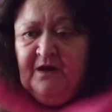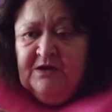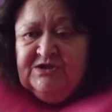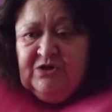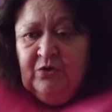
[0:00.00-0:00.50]

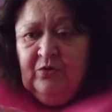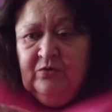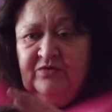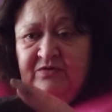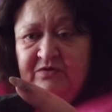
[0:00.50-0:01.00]
So
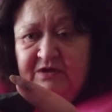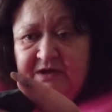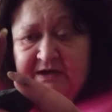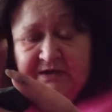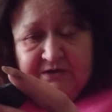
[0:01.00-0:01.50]

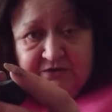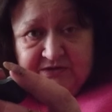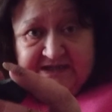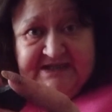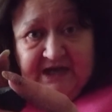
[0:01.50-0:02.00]

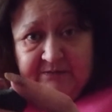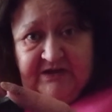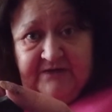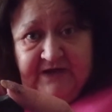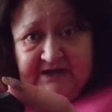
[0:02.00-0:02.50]
including the time
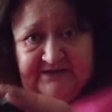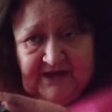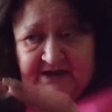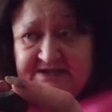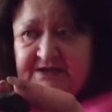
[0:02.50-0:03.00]
that I've had
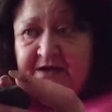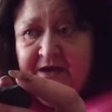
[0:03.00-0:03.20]
that